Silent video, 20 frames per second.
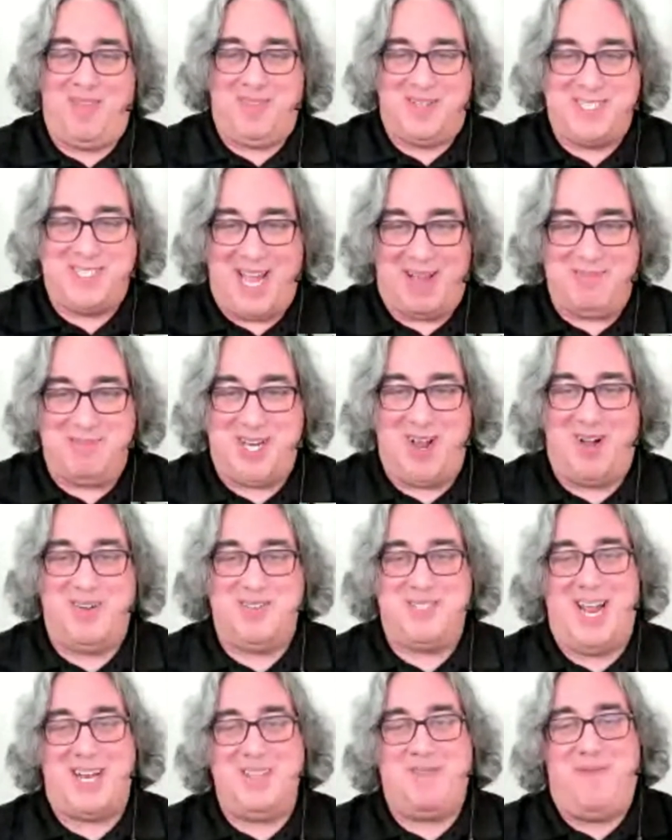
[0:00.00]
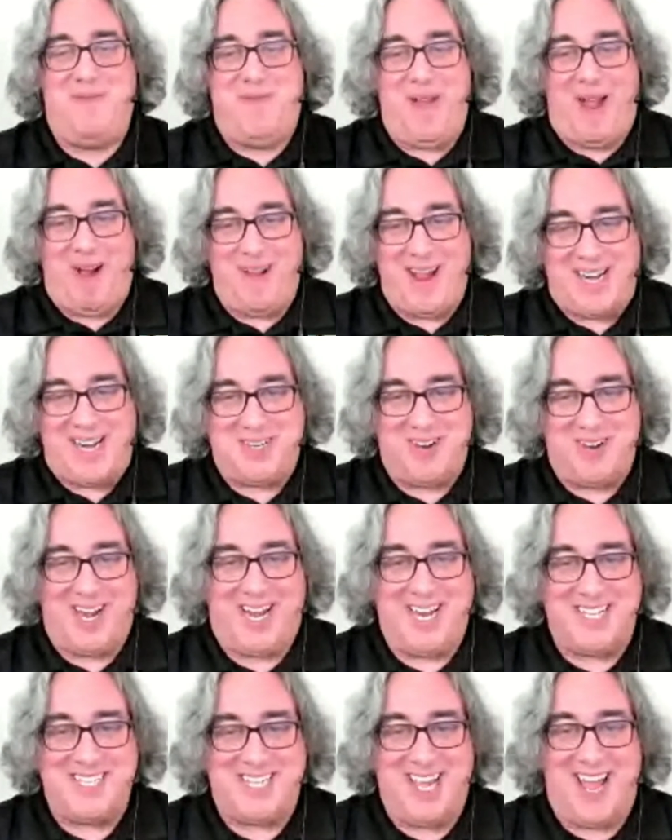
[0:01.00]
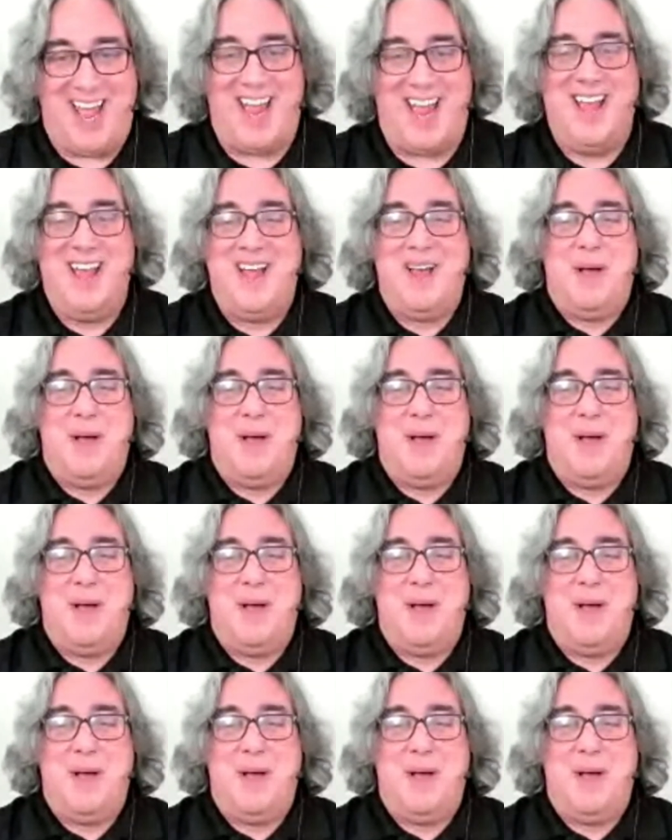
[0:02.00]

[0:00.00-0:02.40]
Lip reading: the same shows. That is very tricky to say.